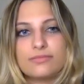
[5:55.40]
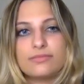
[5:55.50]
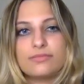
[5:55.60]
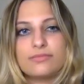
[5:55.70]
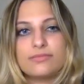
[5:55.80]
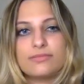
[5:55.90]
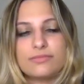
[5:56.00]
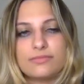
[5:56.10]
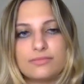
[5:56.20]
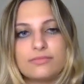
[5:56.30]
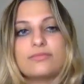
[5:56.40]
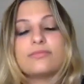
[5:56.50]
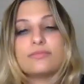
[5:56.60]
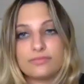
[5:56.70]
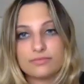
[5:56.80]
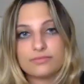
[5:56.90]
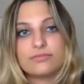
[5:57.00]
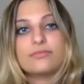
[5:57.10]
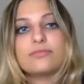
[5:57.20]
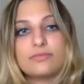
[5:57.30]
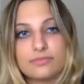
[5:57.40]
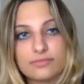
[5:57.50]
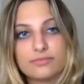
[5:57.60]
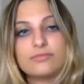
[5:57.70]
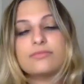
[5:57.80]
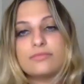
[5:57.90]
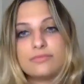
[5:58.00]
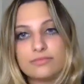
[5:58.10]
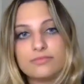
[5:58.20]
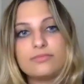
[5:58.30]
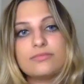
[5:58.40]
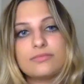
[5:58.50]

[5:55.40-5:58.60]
The person shown says nothing.